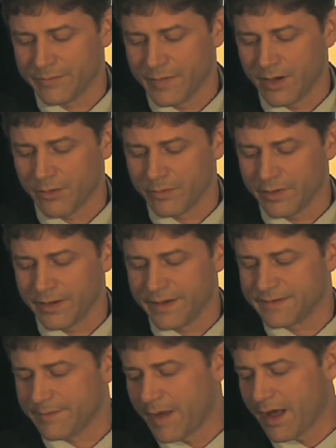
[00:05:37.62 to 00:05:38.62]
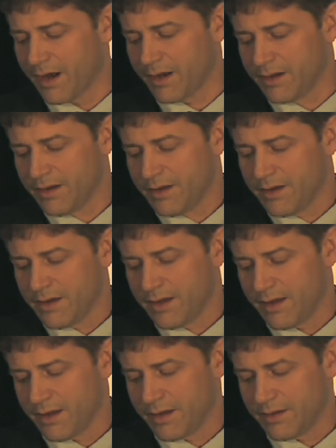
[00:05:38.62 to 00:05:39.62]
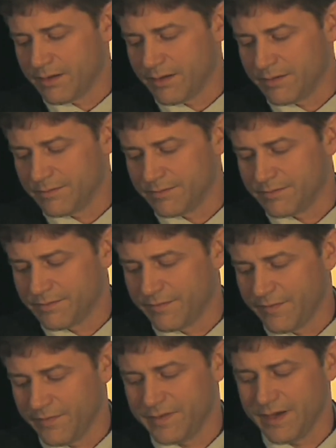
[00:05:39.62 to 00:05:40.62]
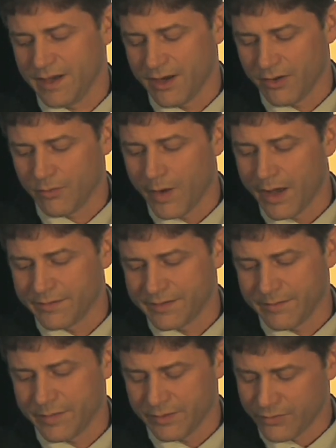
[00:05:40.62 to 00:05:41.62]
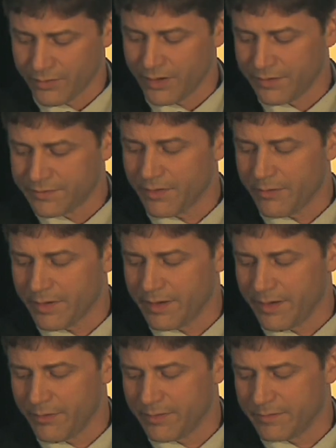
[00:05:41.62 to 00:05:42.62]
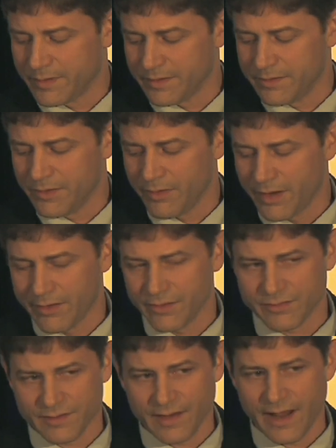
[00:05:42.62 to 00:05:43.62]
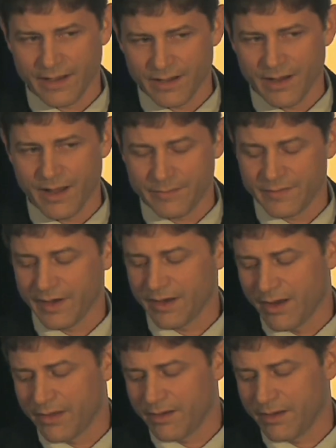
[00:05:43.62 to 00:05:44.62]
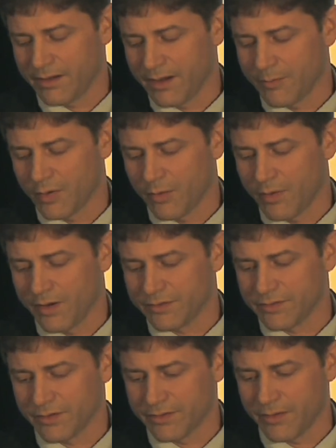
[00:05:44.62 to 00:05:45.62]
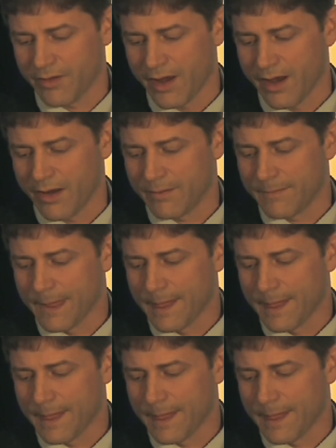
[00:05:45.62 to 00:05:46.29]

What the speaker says: Really it's about 1,500 wells that have been drilled, so it would do another slight uptick on the number of wells drilled in Ohio.